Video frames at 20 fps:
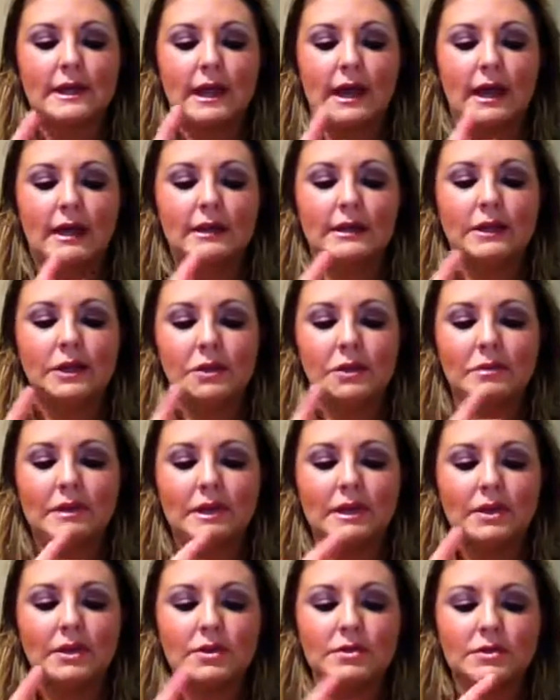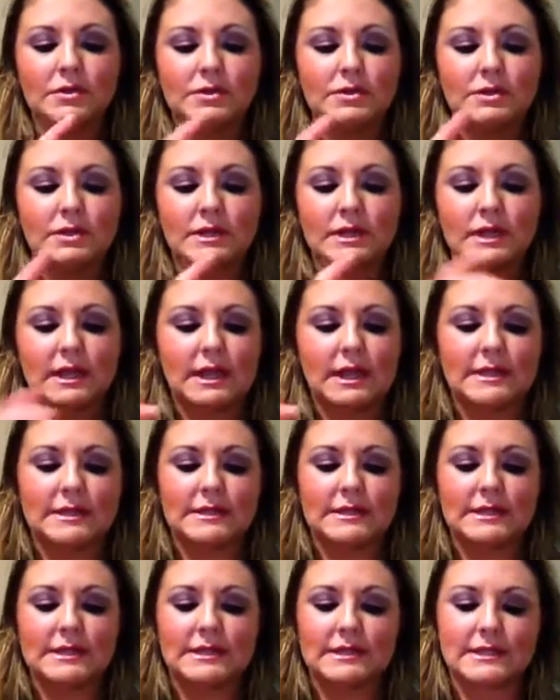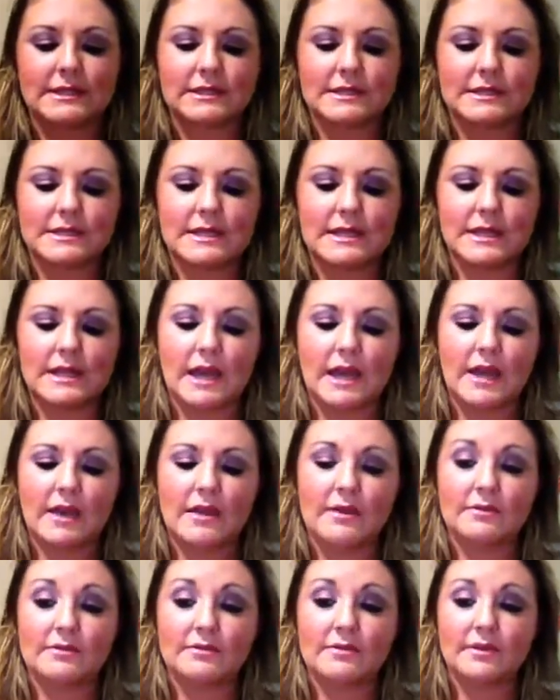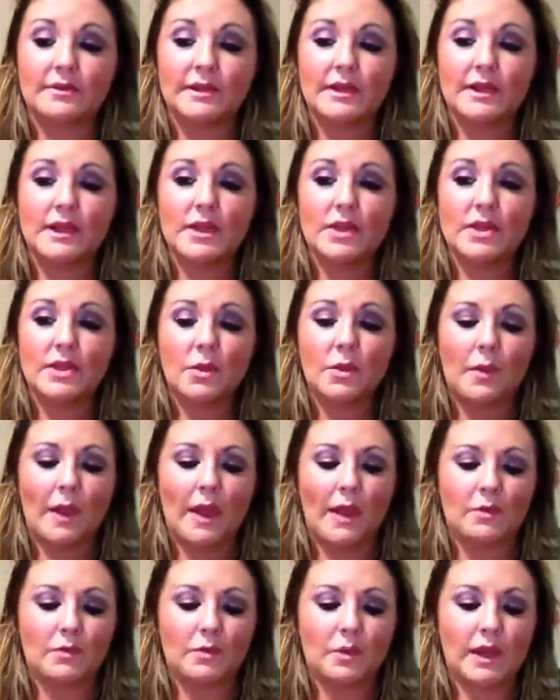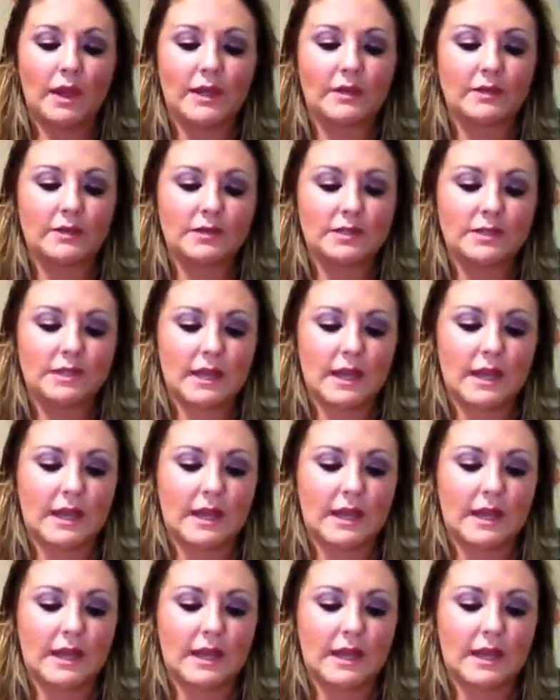a little bit closer to the consistency of the Wet n Wild,